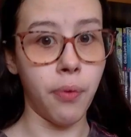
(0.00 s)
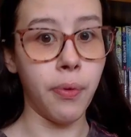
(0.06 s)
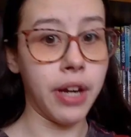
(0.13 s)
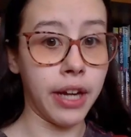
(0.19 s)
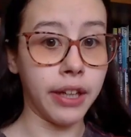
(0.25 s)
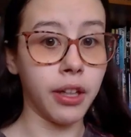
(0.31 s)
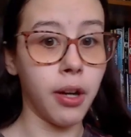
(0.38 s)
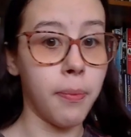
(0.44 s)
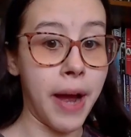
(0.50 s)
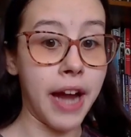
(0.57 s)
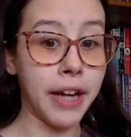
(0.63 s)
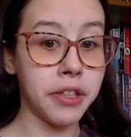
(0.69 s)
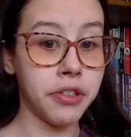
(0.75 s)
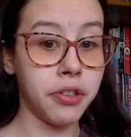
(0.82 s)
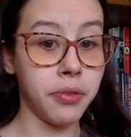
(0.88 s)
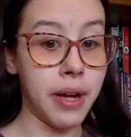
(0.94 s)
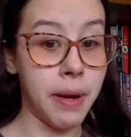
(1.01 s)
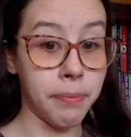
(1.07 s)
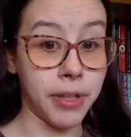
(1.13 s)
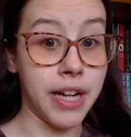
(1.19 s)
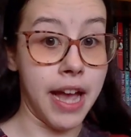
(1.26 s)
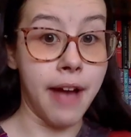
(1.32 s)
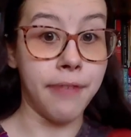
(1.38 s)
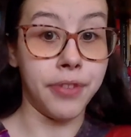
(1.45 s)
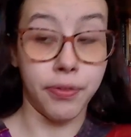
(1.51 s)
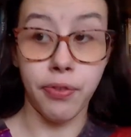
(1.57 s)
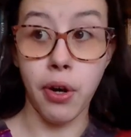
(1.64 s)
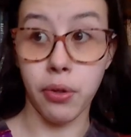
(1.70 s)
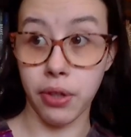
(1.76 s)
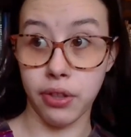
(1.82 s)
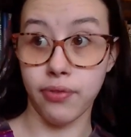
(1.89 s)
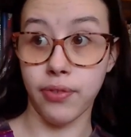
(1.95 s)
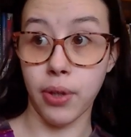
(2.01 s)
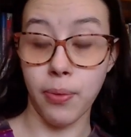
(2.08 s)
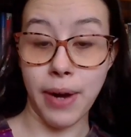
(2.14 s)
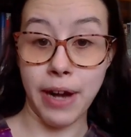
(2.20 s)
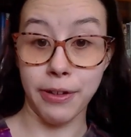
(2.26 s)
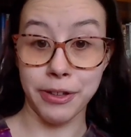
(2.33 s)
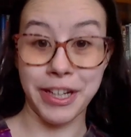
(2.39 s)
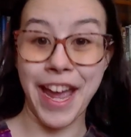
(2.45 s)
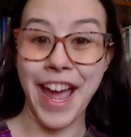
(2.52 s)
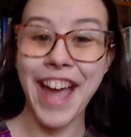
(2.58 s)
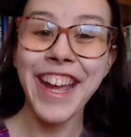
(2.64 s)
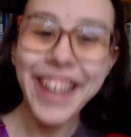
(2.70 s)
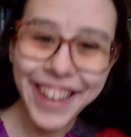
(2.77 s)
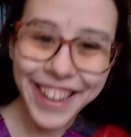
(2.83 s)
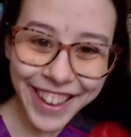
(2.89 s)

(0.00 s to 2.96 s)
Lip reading: So when I go back to it, I'm gonna have to focus for a while, okay?